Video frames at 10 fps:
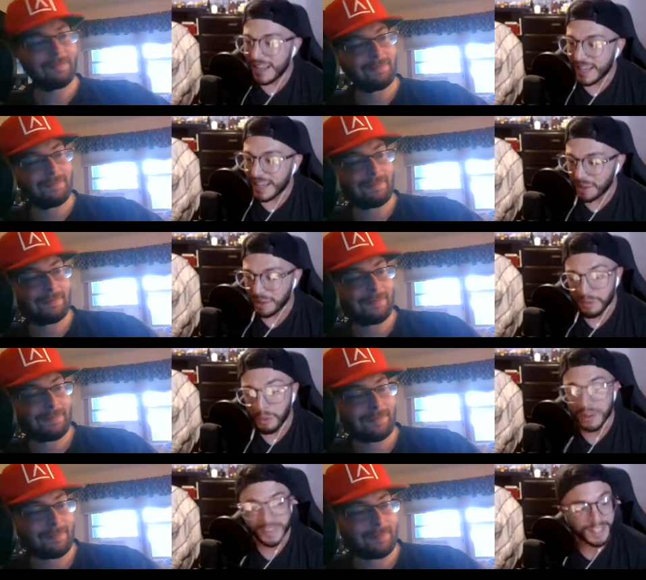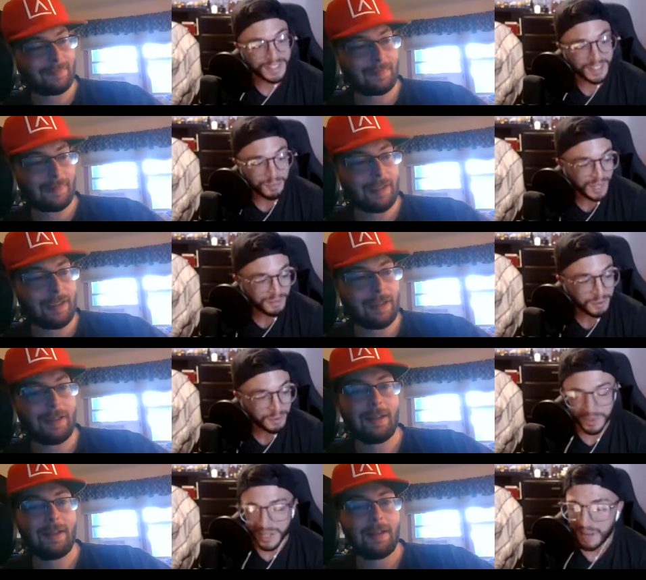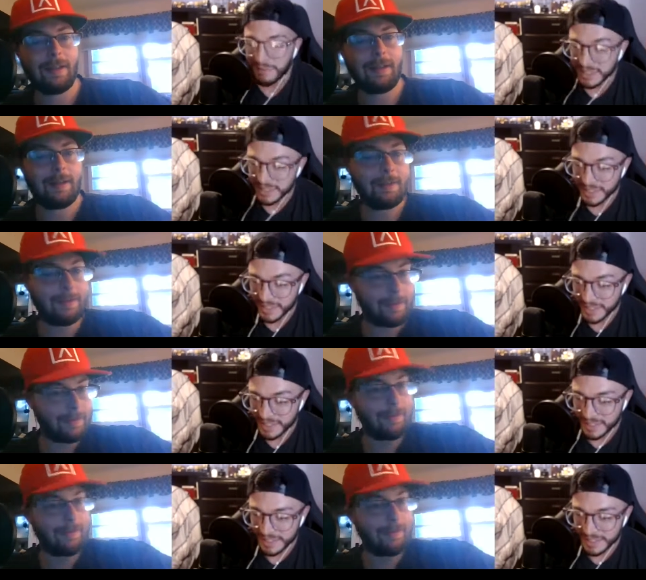Speaker 1: he didn't even want that did paid for, but obviously